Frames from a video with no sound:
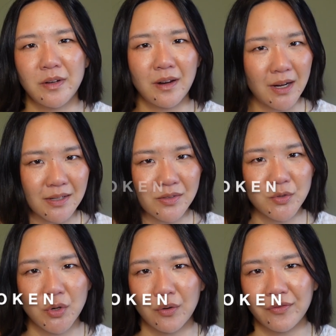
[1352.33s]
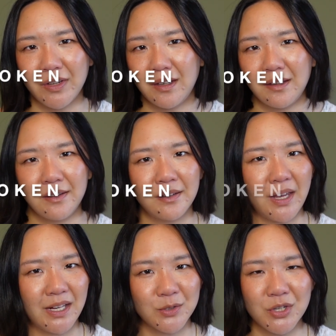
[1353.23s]
not as a trophy
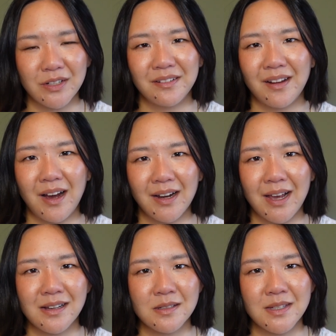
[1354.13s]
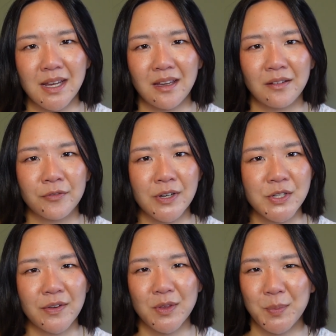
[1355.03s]
Asian, not as a
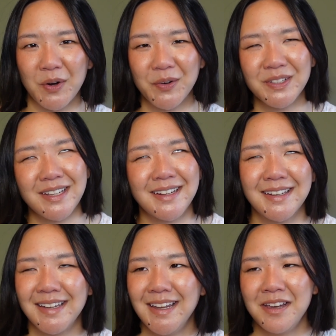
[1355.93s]
fresh off the boat like